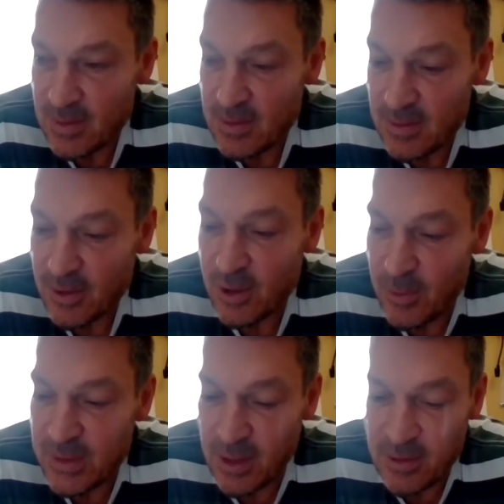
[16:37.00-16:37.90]
"Oh,
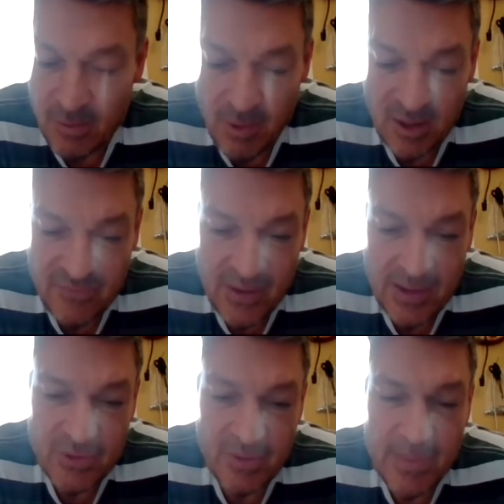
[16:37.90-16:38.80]
we know your wife
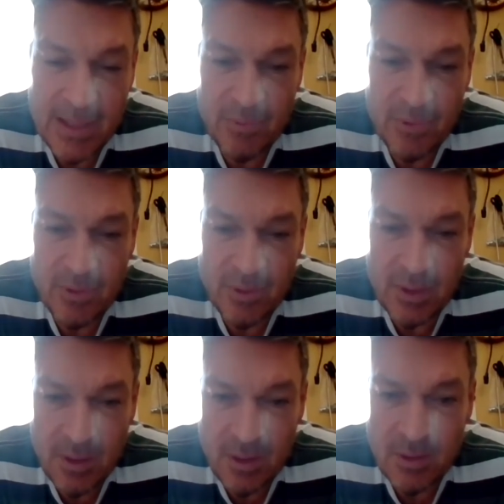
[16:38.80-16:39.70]
found you in bed with another
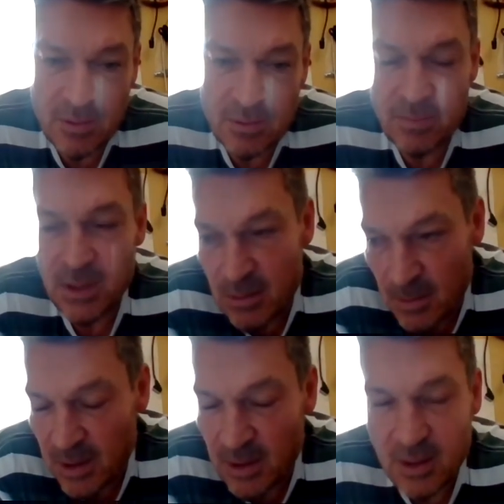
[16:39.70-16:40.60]
girl," and blah, blah,
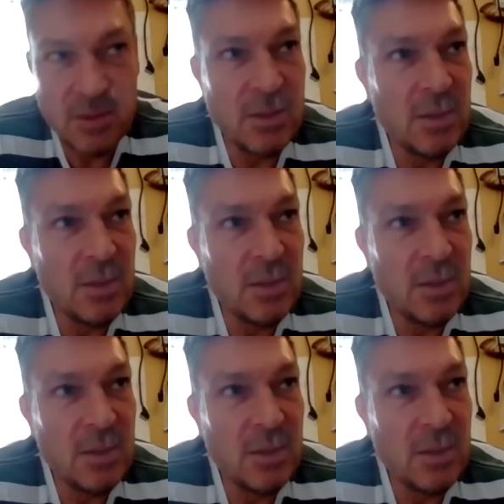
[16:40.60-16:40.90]
blah.